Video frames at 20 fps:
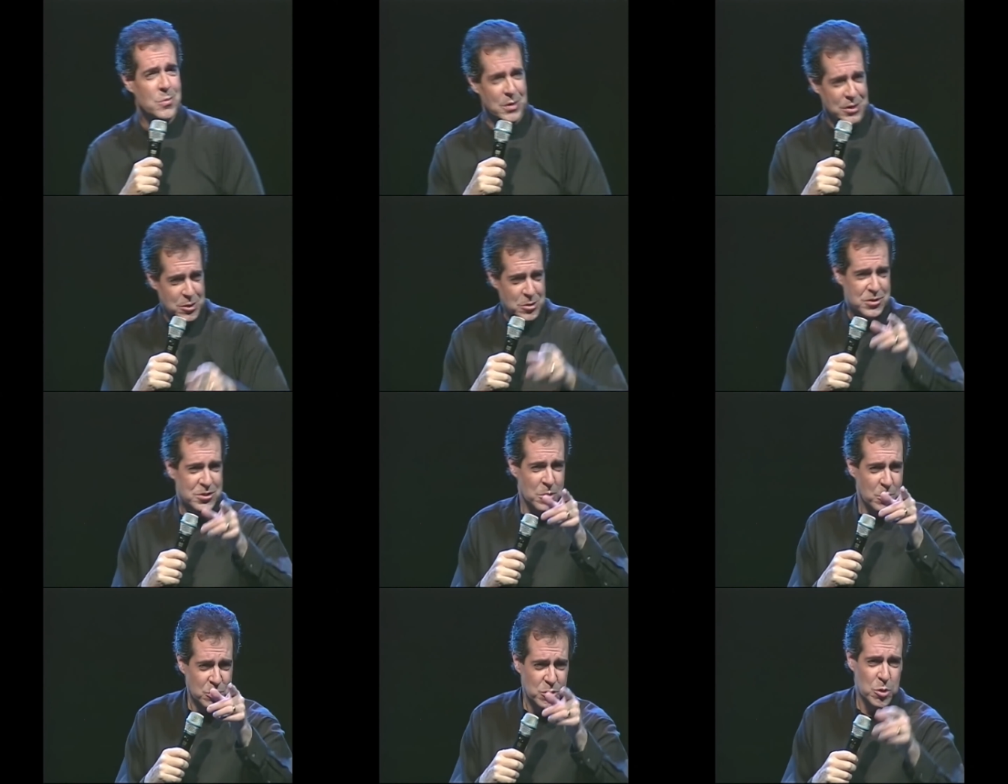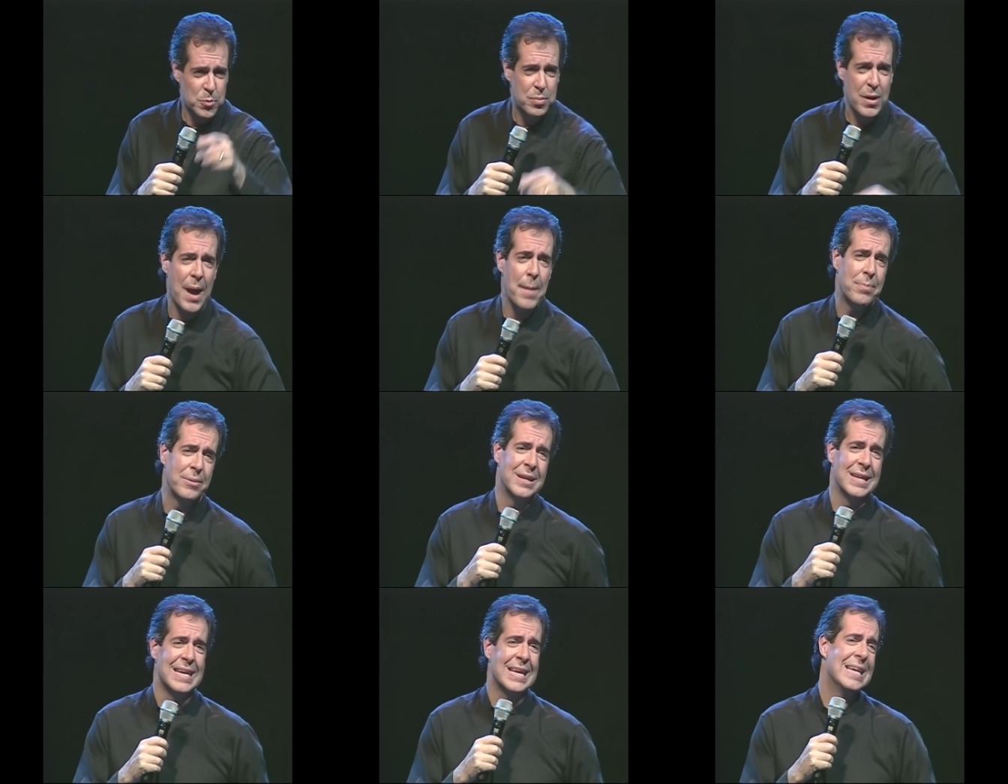When you sold your
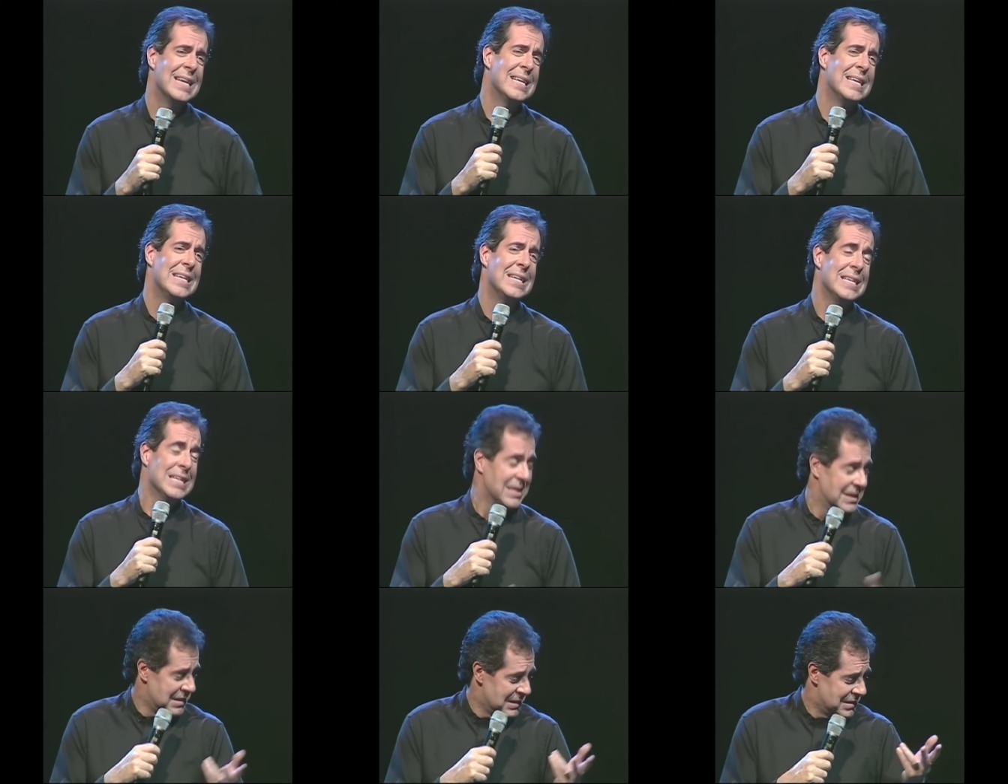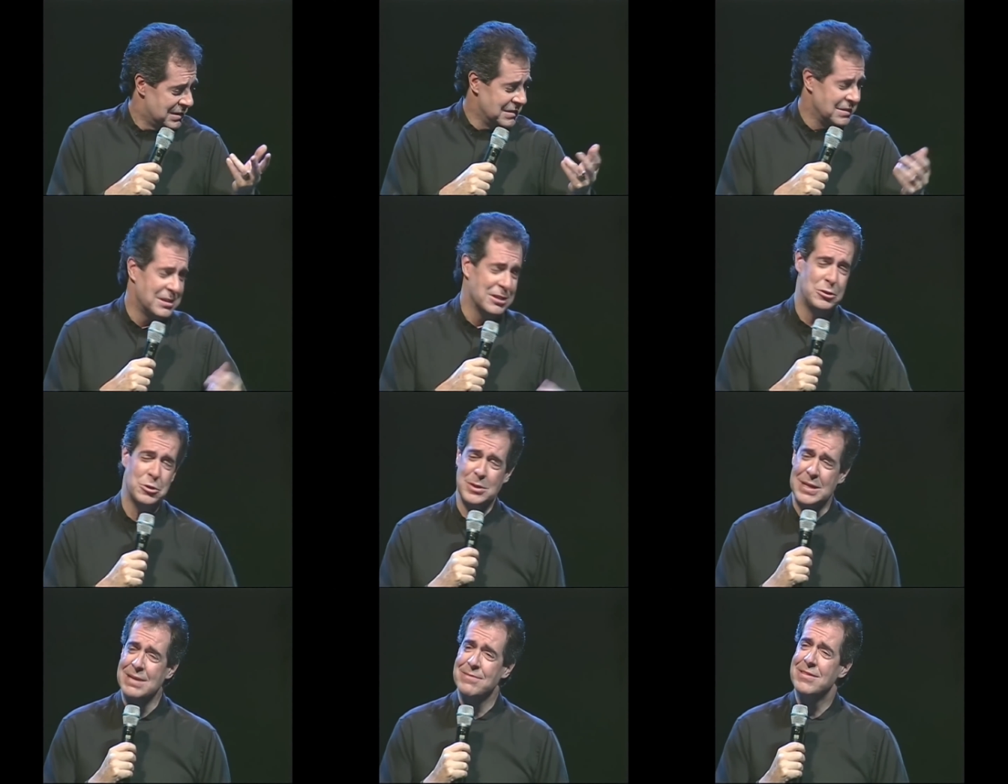property,
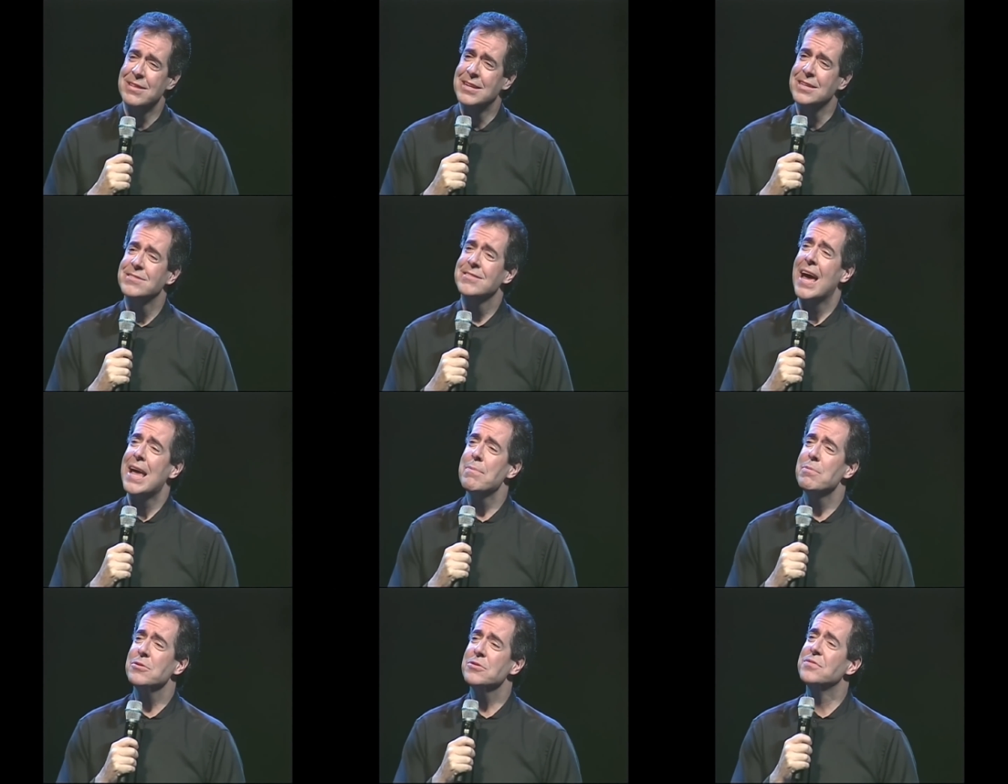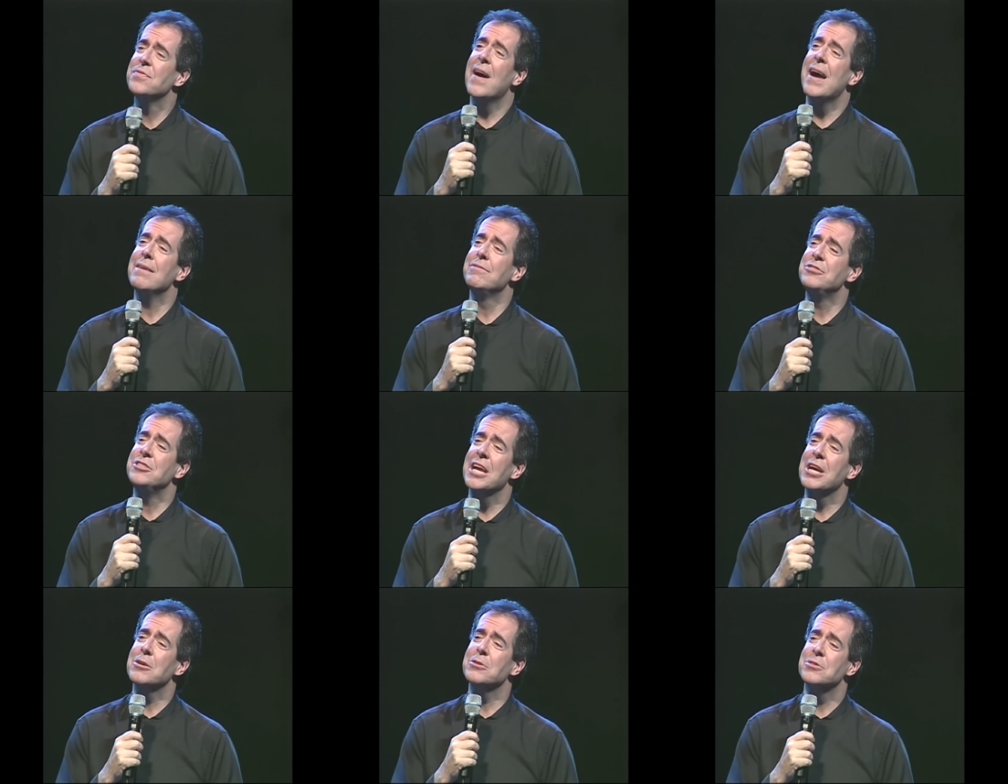did you give the disciples five
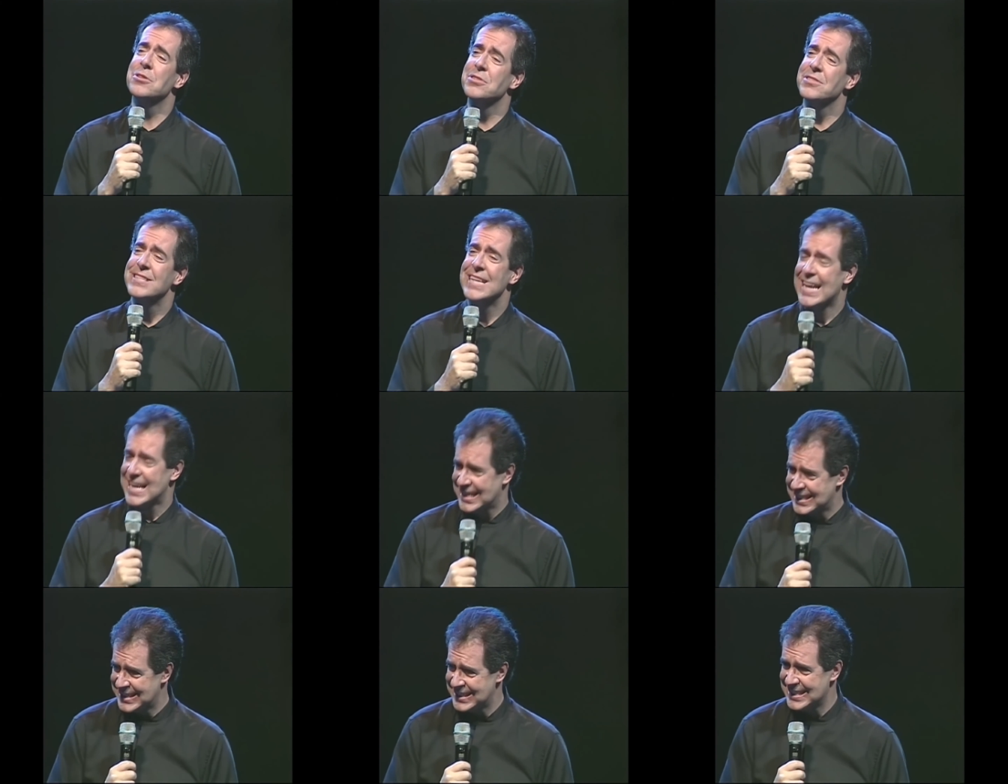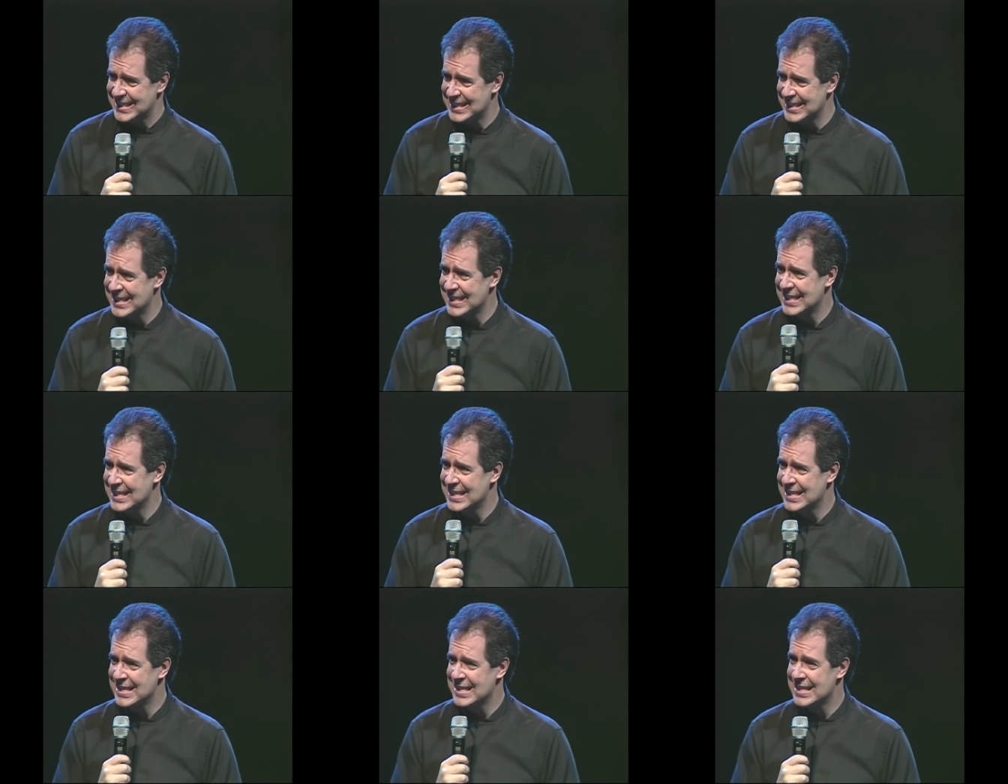shekels or
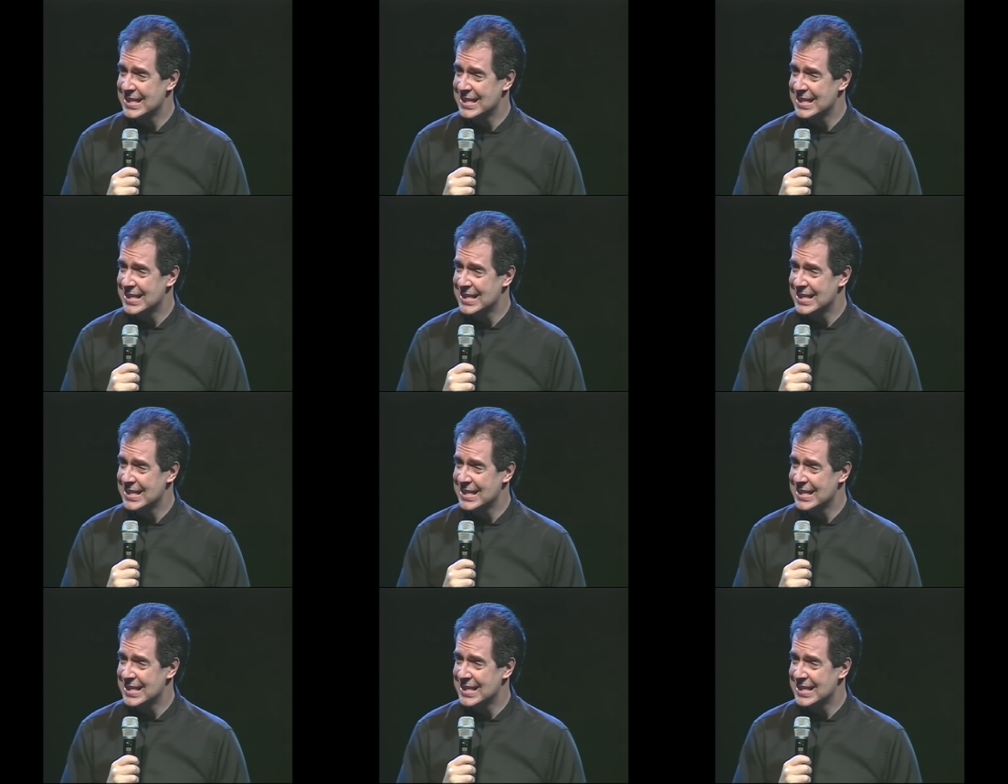six?